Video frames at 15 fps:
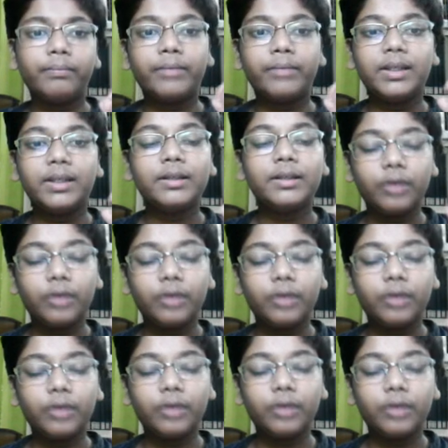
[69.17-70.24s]
but this is
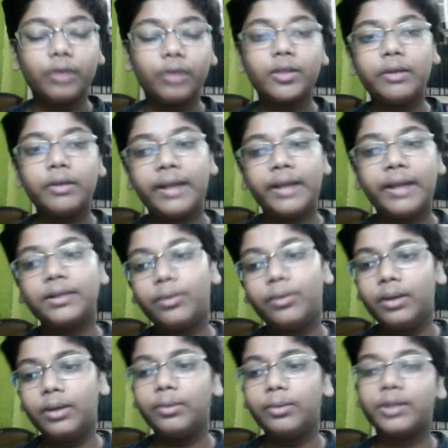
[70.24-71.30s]
a short video and the
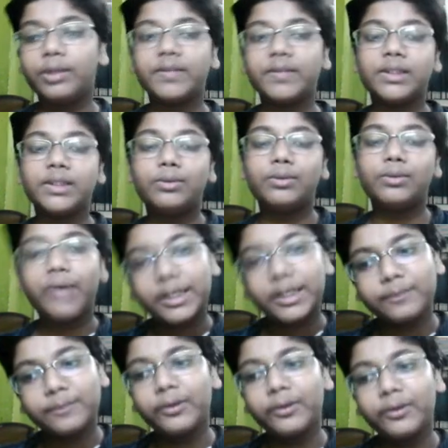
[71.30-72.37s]
only motive is to
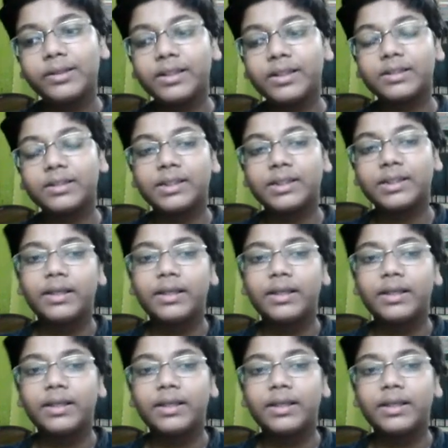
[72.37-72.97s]
explore this.